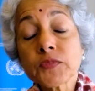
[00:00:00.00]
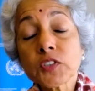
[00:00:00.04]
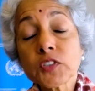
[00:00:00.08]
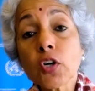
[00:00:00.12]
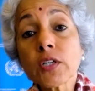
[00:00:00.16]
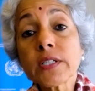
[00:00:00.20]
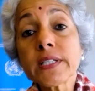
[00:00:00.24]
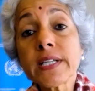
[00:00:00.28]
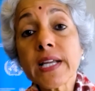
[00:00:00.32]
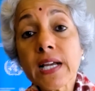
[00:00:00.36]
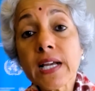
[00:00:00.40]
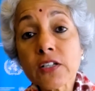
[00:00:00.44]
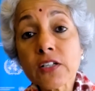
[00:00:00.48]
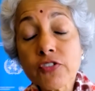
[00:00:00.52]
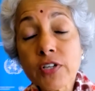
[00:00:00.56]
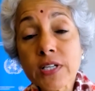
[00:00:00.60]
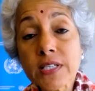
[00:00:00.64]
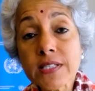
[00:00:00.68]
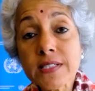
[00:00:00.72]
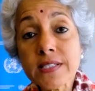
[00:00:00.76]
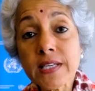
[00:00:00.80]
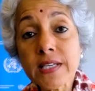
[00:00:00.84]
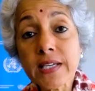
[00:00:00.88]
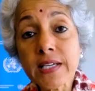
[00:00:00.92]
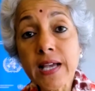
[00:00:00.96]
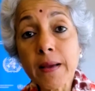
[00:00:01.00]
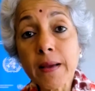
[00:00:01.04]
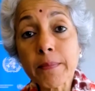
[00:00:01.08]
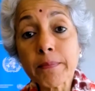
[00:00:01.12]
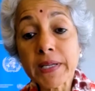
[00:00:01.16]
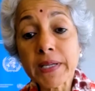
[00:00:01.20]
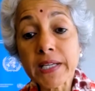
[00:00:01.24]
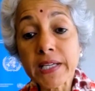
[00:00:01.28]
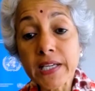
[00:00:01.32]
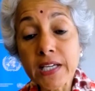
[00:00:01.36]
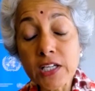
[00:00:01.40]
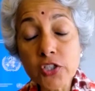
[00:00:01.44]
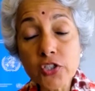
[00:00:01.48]
contact tracing
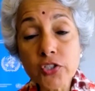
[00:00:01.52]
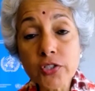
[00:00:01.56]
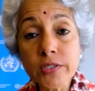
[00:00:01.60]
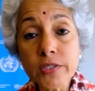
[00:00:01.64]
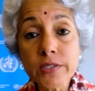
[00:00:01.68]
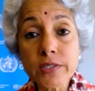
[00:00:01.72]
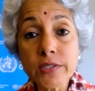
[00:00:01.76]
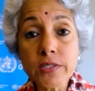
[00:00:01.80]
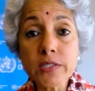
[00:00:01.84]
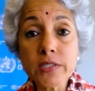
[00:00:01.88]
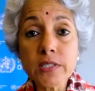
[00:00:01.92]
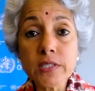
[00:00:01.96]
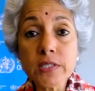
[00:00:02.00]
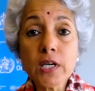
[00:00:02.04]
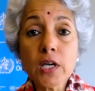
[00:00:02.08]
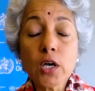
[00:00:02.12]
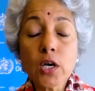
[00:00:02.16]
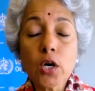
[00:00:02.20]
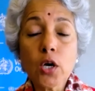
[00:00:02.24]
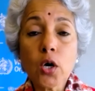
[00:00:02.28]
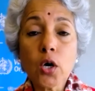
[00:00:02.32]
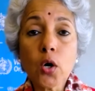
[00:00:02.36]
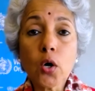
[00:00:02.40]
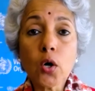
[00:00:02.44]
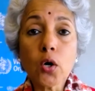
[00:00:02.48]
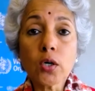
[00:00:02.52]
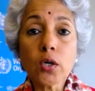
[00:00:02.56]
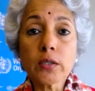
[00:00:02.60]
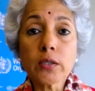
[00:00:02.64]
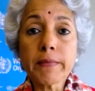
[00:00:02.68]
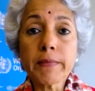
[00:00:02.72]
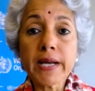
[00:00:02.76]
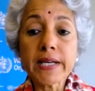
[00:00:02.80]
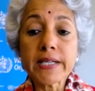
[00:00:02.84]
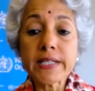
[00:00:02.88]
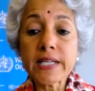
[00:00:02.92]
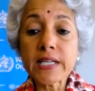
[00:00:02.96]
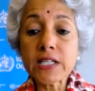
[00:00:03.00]
applications, on
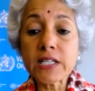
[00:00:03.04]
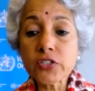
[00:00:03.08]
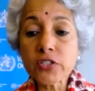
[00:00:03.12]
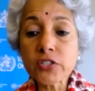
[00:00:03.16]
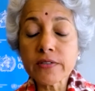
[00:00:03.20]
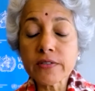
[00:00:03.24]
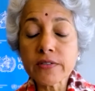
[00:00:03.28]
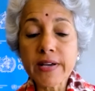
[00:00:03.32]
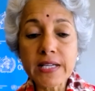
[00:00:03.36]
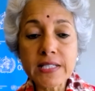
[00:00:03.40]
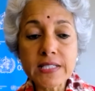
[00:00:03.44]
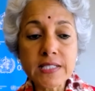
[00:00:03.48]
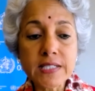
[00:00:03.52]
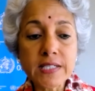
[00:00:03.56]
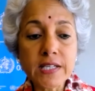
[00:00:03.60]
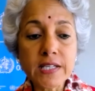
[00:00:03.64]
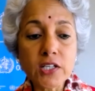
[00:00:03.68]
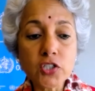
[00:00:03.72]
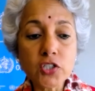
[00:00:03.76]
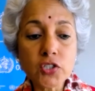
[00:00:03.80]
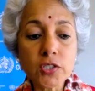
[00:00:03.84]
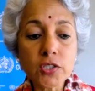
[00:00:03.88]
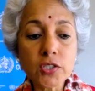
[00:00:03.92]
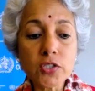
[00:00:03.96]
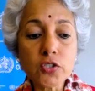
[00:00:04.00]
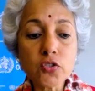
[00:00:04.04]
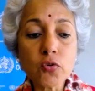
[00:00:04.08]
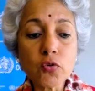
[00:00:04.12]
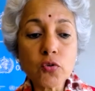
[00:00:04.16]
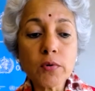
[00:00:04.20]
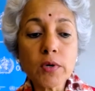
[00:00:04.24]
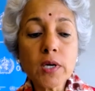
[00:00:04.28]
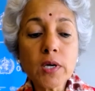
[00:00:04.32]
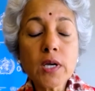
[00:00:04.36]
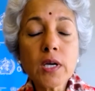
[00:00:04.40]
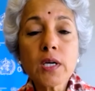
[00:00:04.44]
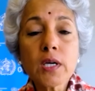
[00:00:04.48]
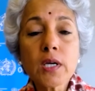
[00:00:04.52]
mandatory vaccination.
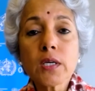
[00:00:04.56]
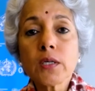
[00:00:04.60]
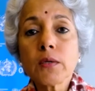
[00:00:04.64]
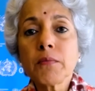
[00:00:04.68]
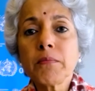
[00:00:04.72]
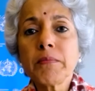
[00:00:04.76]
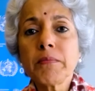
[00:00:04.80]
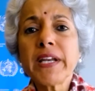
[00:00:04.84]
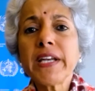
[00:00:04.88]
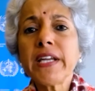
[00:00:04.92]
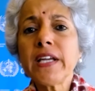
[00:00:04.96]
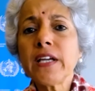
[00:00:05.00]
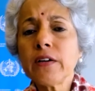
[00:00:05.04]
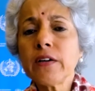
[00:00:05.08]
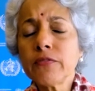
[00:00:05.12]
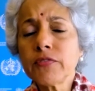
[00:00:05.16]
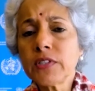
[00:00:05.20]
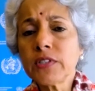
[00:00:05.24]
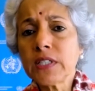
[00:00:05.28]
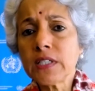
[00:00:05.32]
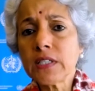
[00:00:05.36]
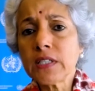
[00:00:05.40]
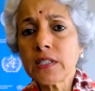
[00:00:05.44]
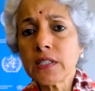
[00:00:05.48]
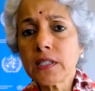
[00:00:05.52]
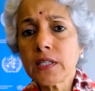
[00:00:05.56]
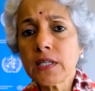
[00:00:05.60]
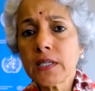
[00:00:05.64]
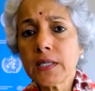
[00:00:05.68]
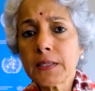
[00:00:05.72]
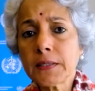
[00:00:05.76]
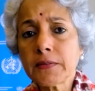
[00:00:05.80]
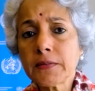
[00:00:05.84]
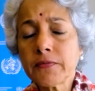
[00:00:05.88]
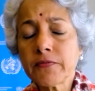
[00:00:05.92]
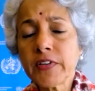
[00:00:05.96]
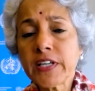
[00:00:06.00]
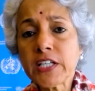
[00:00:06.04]
So many of the
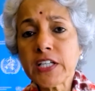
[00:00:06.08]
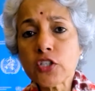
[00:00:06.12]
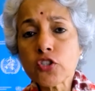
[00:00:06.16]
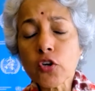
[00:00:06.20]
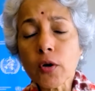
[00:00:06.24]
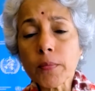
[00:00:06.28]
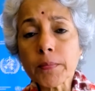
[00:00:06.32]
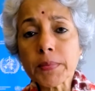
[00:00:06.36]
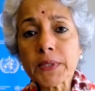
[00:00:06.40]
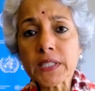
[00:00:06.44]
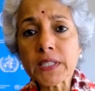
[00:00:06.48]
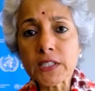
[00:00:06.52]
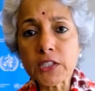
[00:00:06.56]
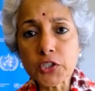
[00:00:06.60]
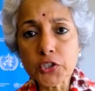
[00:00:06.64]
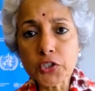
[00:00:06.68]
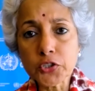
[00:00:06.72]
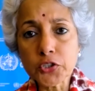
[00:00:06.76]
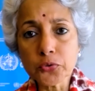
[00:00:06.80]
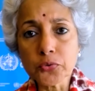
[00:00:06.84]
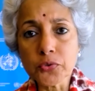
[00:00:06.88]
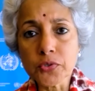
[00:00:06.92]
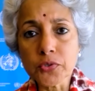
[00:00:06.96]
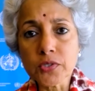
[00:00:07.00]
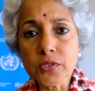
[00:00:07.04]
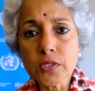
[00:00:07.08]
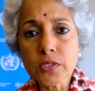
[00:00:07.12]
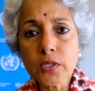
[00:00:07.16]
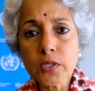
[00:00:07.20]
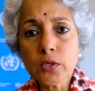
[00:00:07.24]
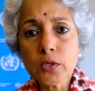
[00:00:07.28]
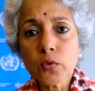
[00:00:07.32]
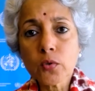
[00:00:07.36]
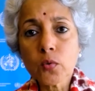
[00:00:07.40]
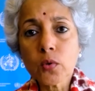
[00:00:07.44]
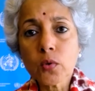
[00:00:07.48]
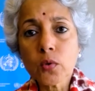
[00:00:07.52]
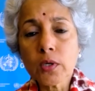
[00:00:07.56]
very topical issues,
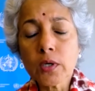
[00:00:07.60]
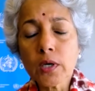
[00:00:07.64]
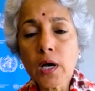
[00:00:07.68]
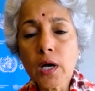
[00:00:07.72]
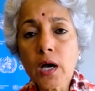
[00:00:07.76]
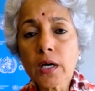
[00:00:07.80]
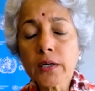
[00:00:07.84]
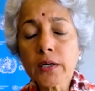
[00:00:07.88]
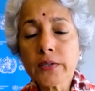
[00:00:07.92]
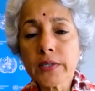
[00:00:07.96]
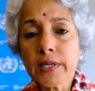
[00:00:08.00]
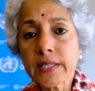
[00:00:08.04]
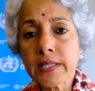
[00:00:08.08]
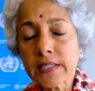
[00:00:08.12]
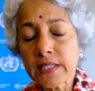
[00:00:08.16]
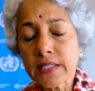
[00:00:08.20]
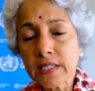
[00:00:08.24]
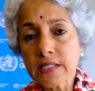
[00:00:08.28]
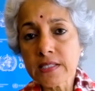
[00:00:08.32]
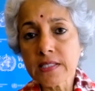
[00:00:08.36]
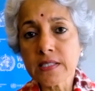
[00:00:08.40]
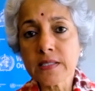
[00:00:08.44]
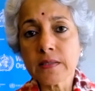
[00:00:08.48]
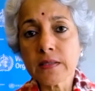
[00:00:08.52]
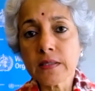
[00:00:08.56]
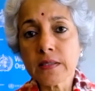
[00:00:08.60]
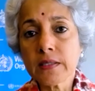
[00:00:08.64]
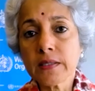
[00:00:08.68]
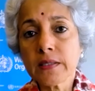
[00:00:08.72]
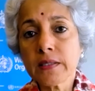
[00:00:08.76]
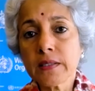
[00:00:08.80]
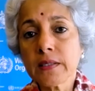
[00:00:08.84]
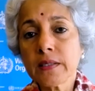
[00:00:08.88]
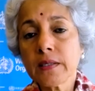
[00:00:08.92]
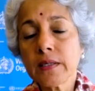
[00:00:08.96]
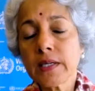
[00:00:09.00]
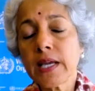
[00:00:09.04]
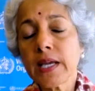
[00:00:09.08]
our ethics
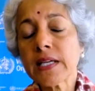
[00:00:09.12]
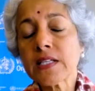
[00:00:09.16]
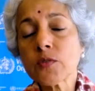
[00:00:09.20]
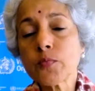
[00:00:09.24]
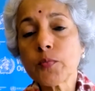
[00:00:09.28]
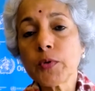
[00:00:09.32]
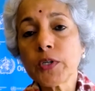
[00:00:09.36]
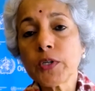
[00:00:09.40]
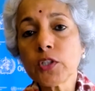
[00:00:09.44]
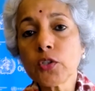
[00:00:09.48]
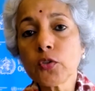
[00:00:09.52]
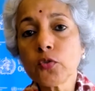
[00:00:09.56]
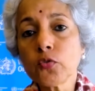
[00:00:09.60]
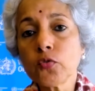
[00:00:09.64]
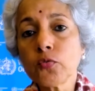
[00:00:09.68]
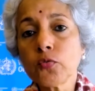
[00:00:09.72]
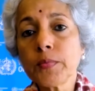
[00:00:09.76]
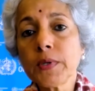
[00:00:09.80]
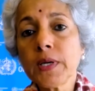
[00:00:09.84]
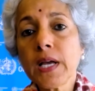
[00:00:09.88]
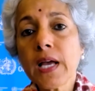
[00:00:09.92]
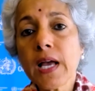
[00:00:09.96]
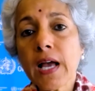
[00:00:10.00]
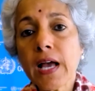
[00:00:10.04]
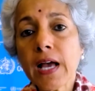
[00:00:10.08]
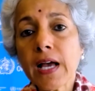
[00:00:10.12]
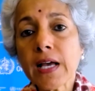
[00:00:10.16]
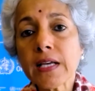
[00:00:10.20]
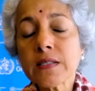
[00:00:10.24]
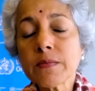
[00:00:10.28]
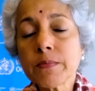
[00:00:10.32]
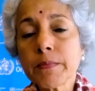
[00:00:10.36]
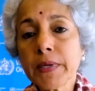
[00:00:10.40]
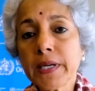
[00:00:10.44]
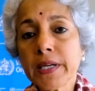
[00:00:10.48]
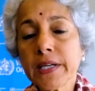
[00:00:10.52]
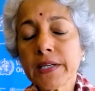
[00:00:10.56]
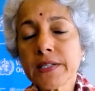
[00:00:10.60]
expert group has
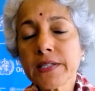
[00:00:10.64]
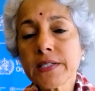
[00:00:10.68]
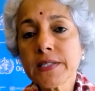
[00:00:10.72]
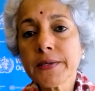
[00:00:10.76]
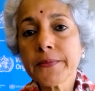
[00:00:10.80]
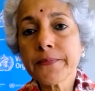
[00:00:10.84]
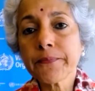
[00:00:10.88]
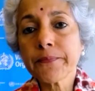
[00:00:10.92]
made